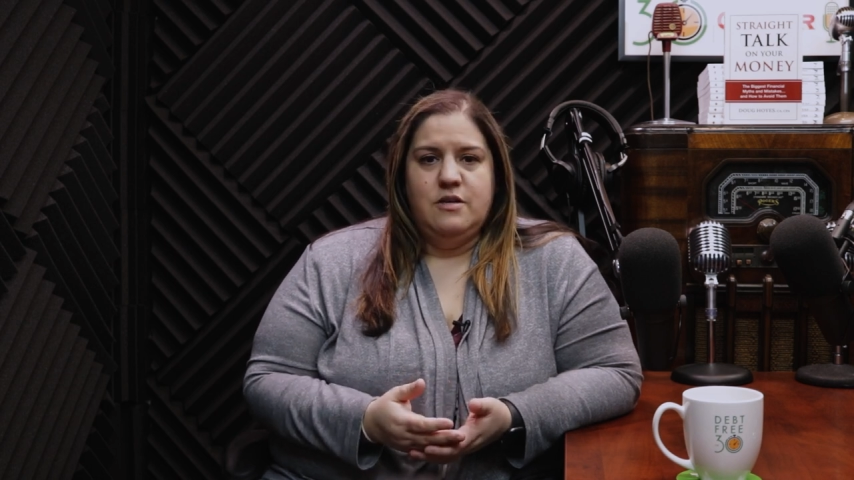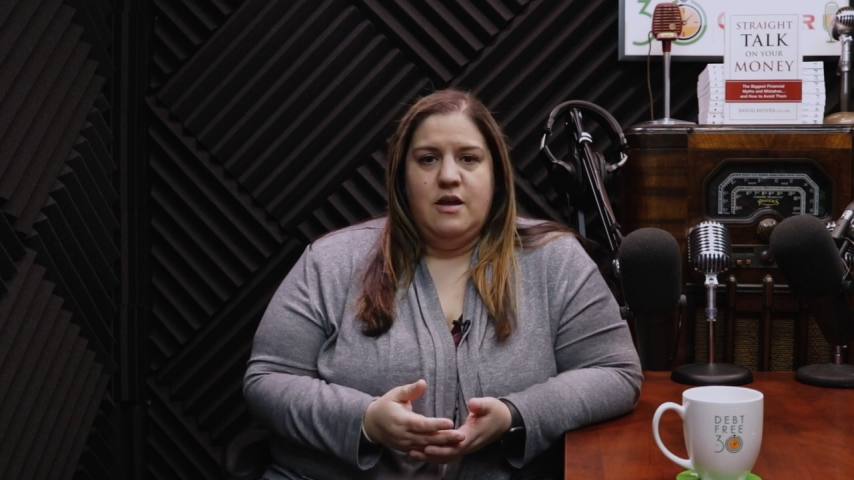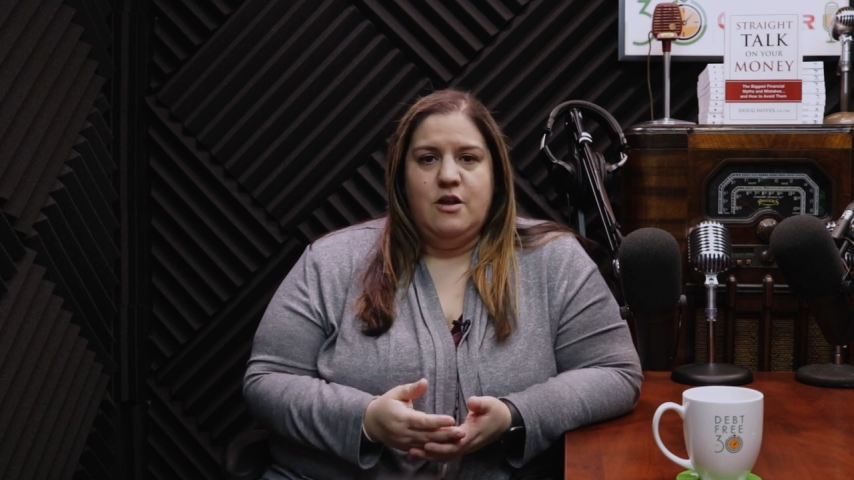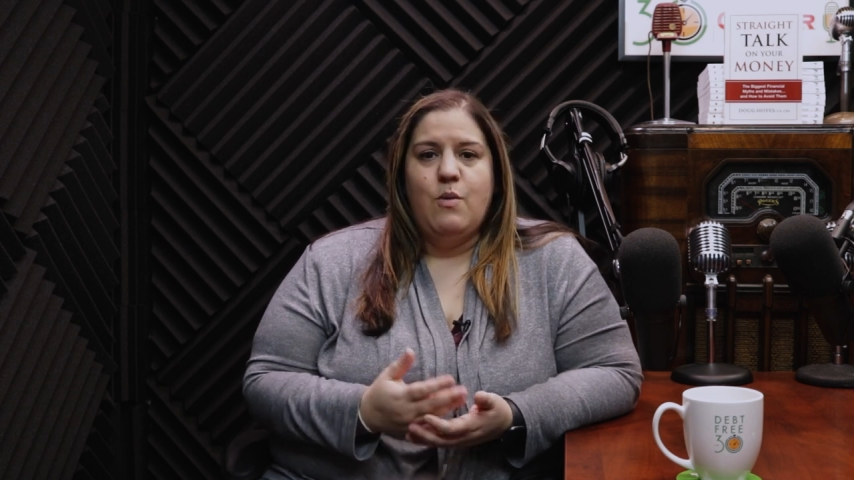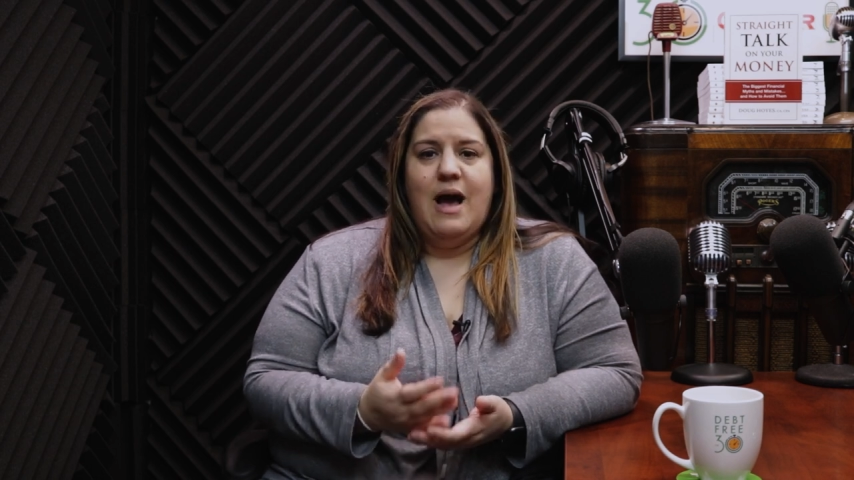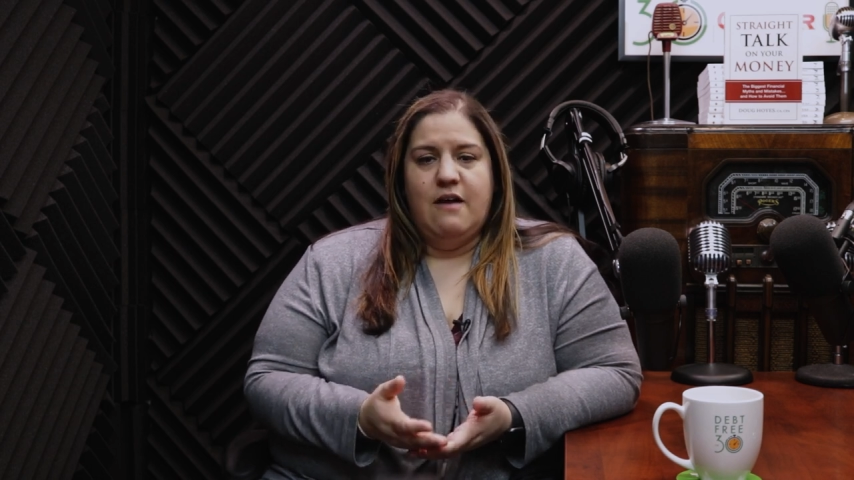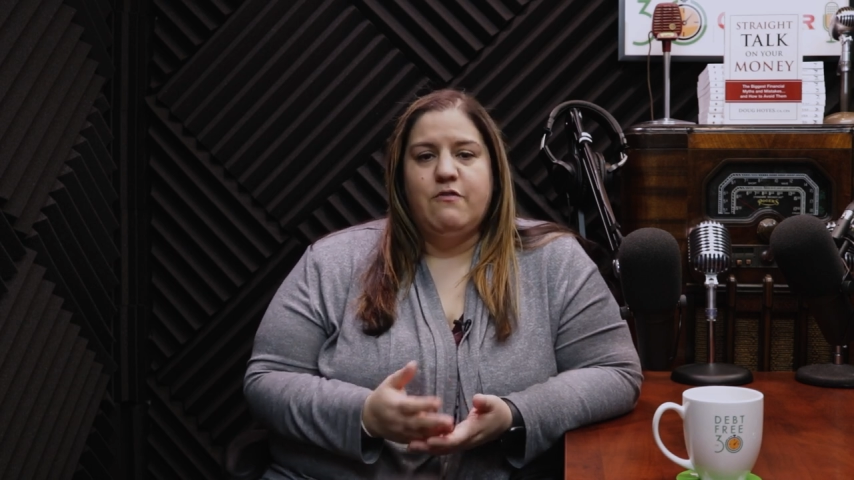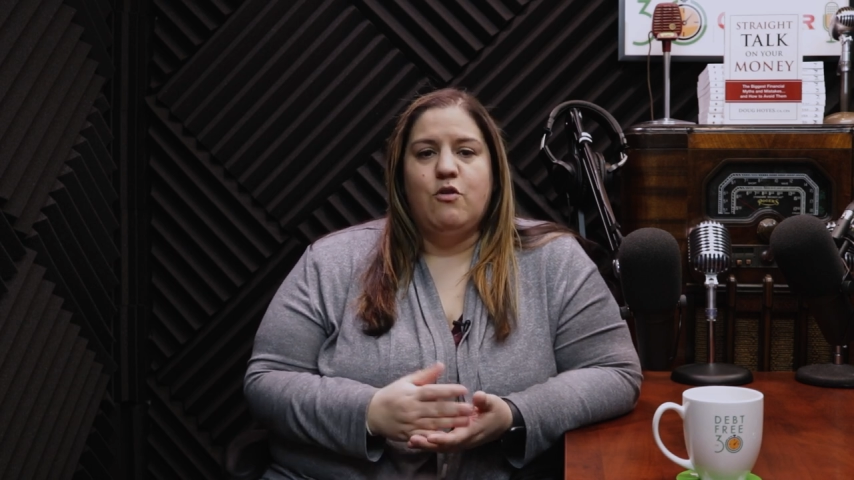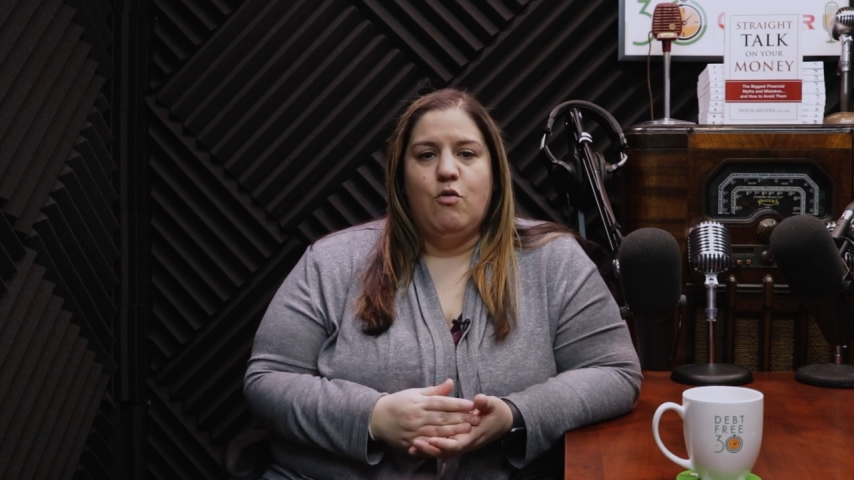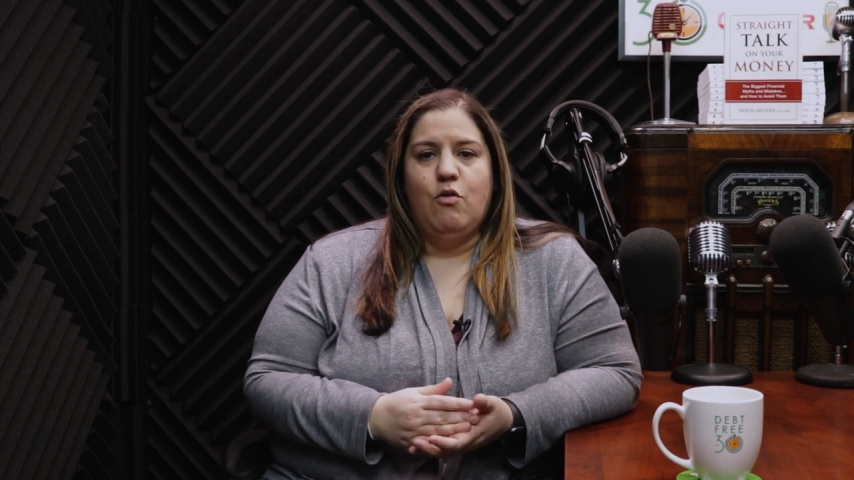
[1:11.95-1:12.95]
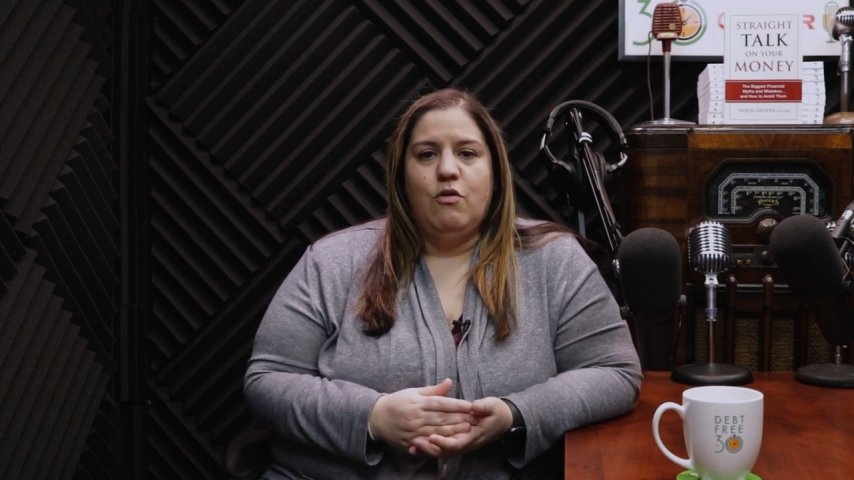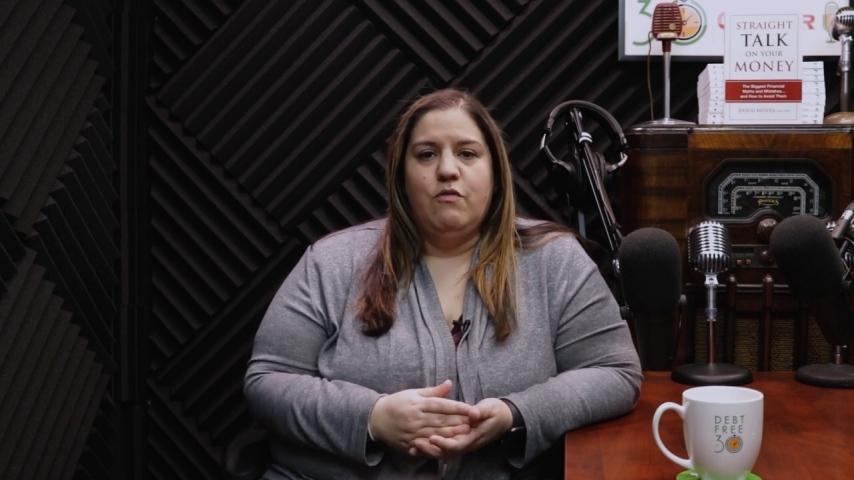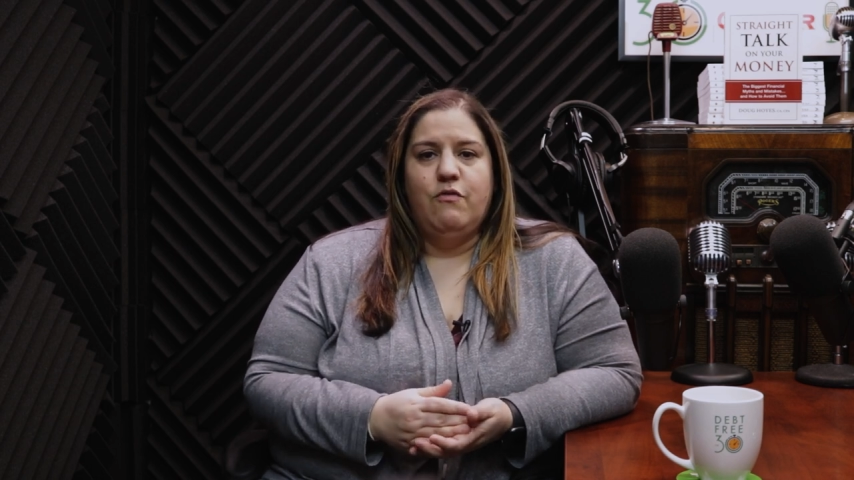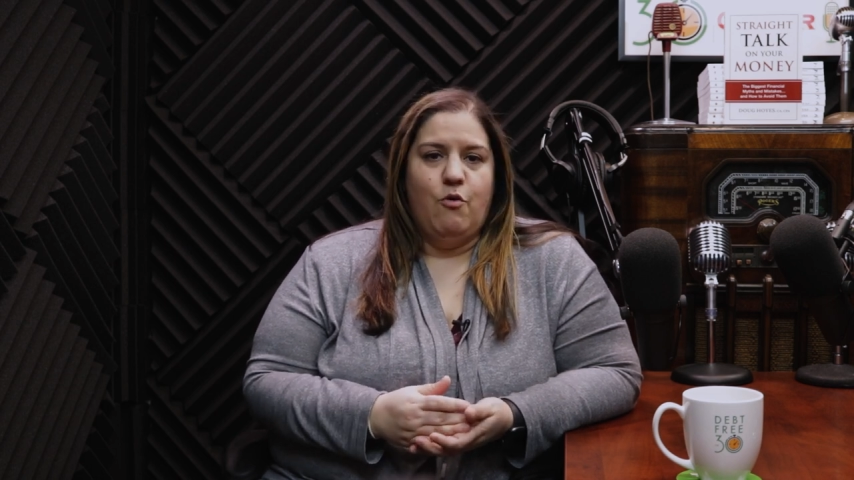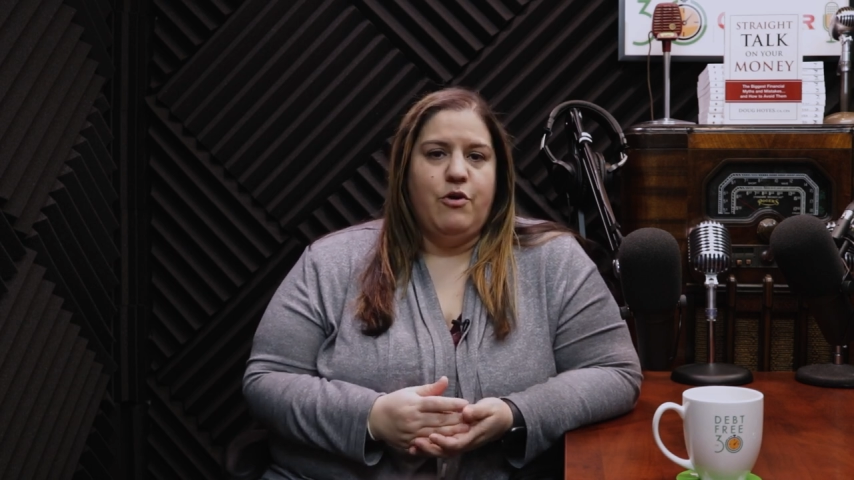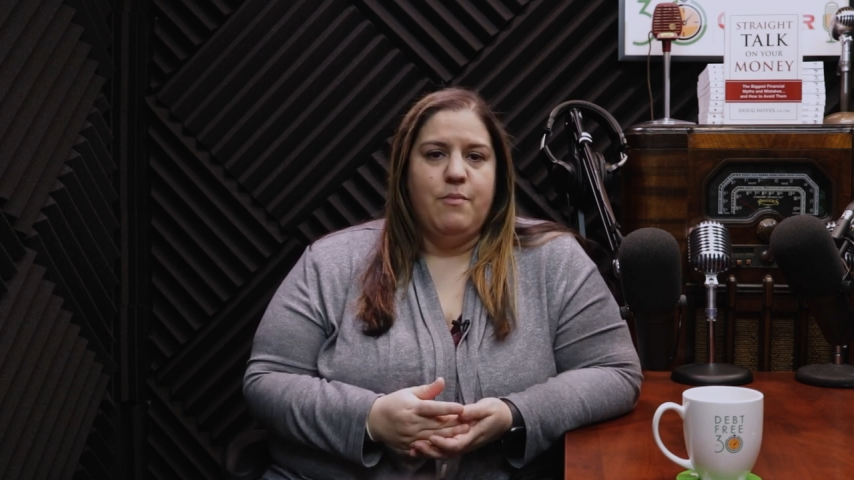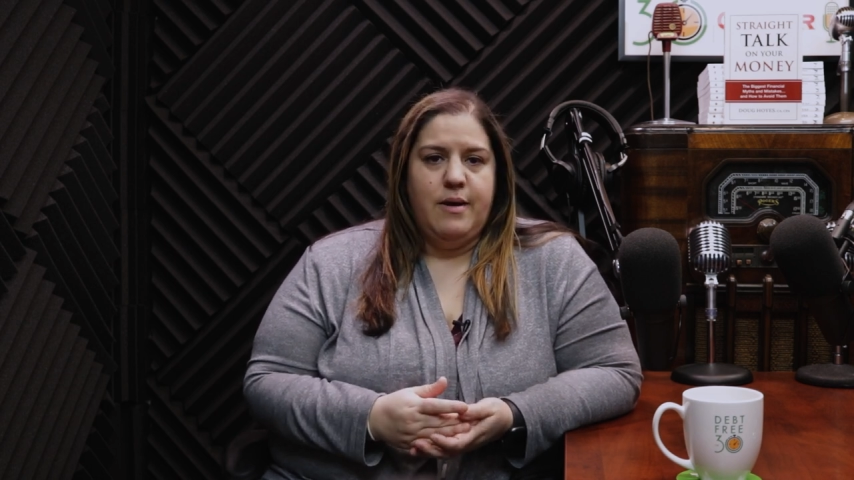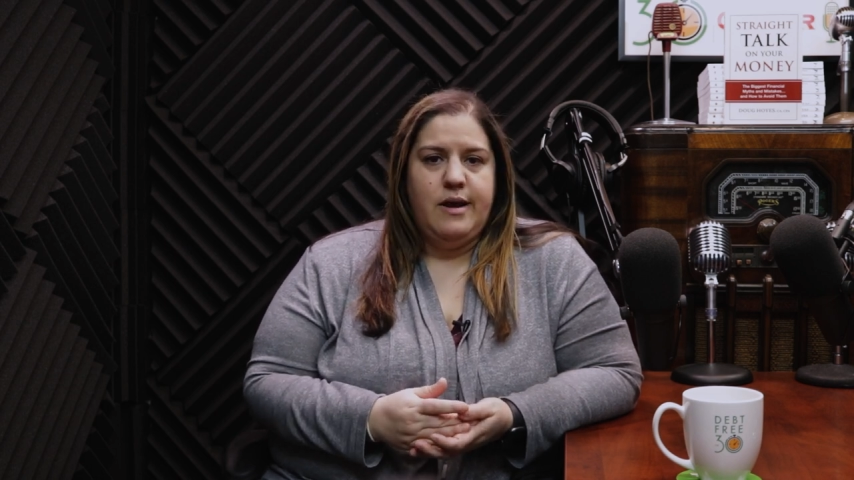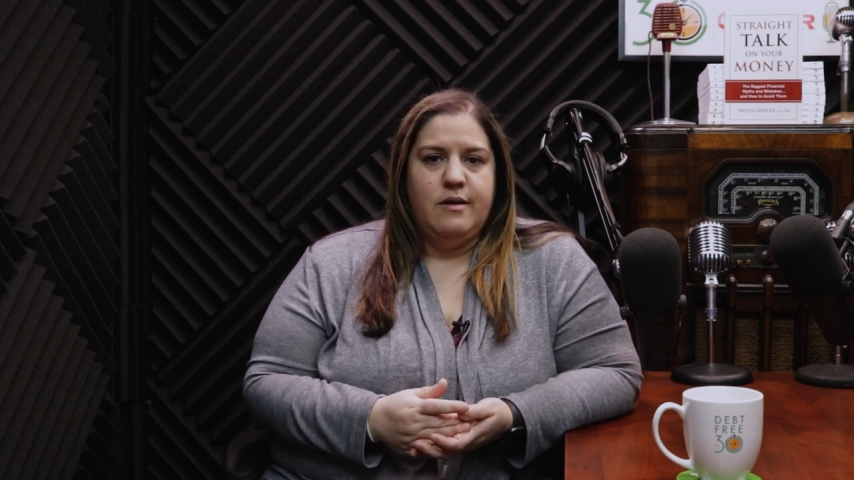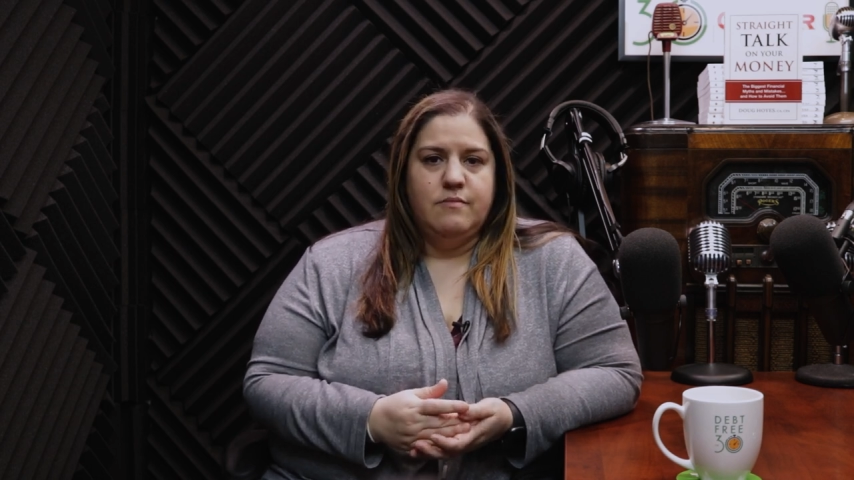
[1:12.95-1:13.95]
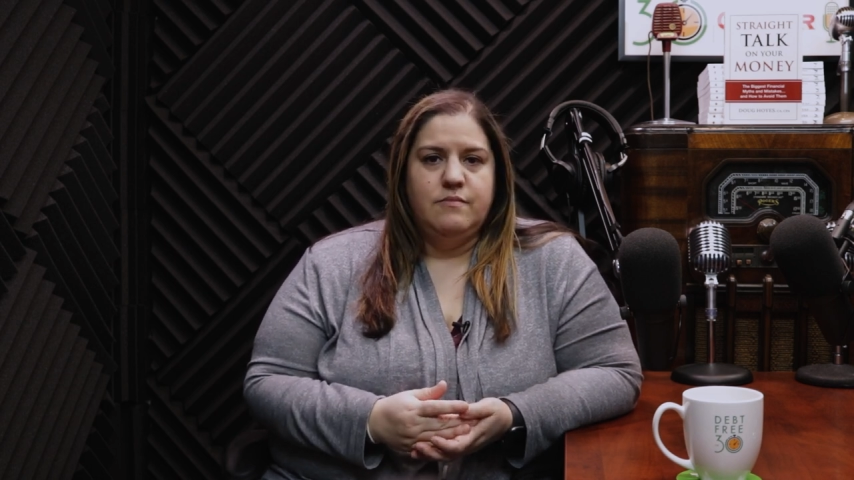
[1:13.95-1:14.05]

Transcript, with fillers: and you have a goal for your money.